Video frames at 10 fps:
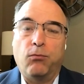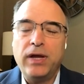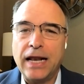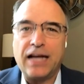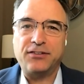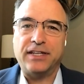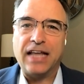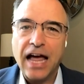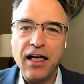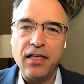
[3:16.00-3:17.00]
We can actually
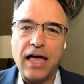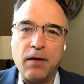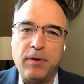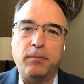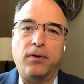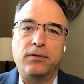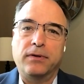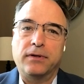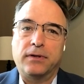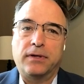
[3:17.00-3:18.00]
tell how people
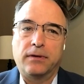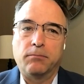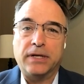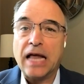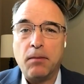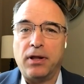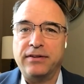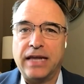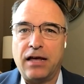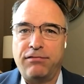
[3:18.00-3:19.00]

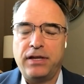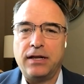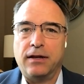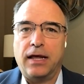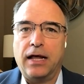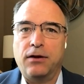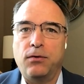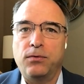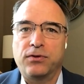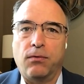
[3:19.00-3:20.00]
metabolize caffeine and
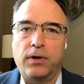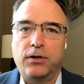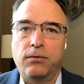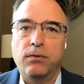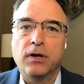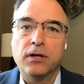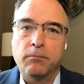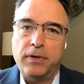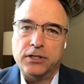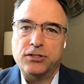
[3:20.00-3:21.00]
who is going to
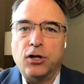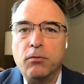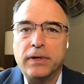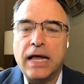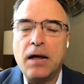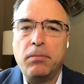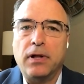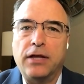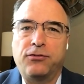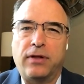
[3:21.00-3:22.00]
be a slow
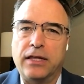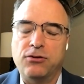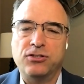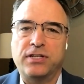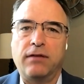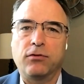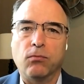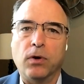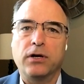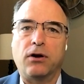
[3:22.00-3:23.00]
metabolizer. You just have to
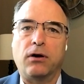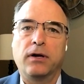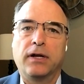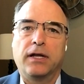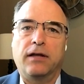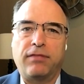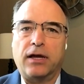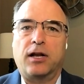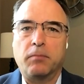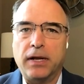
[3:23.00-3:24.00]
wonder if
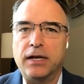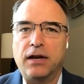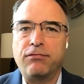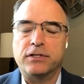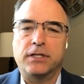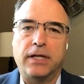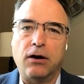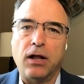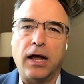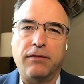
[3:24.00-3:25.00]
that could have made a difference in
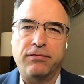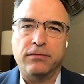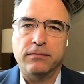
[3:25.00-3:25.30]
their life.